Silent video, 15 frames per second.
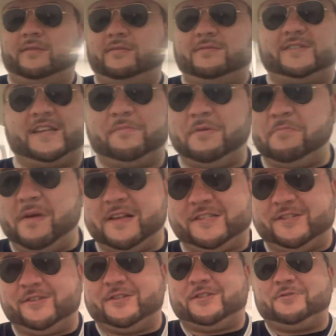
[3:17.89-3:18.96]
Send me
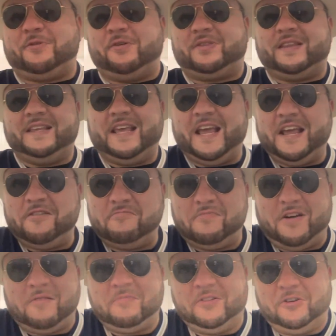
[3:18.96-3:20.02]
messages throughout the game.
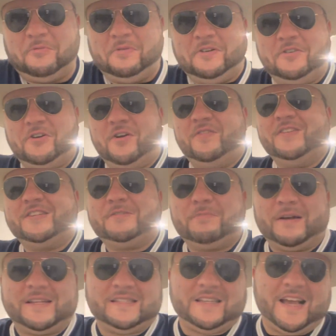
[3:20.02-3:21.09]
I'm a little bit nervous,
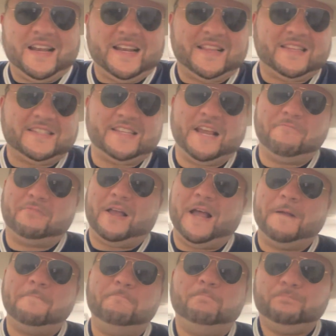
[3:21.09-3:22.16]
but excited at the same
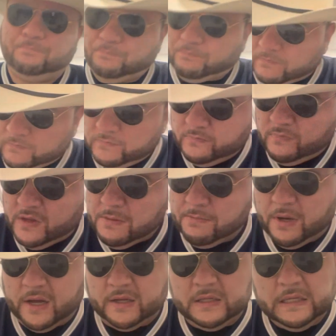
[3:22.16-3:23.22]
time.
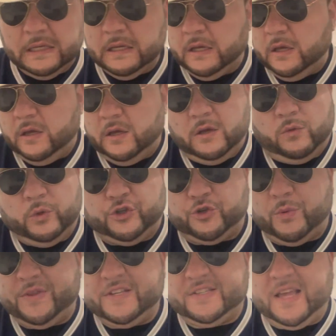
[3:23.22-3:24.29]
But we
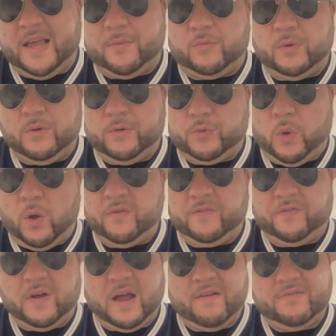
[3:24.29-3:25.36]
should win this game. We were
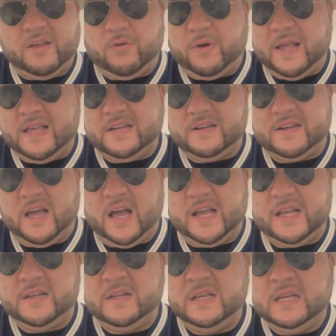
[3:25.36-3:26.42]
12-5. They were
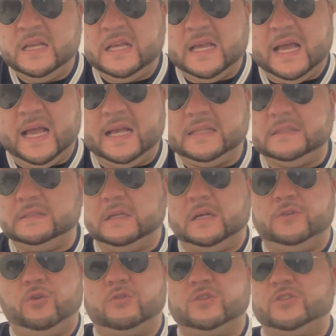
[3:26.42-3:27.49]
8-9. And
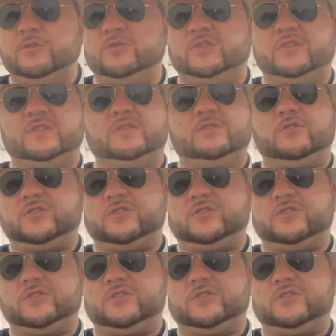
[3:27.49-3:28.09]
no excuses.